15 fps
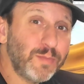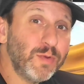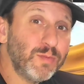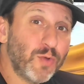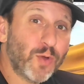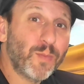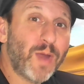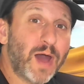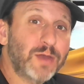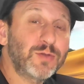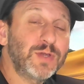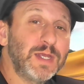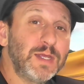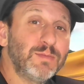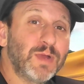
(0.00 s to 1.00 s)
but more
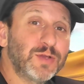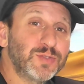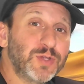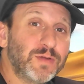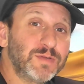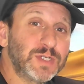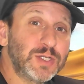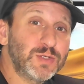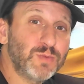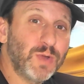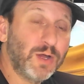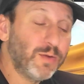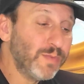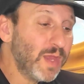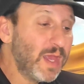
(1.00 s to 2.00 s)
modern email services
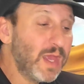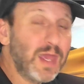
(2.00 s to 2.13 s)
will.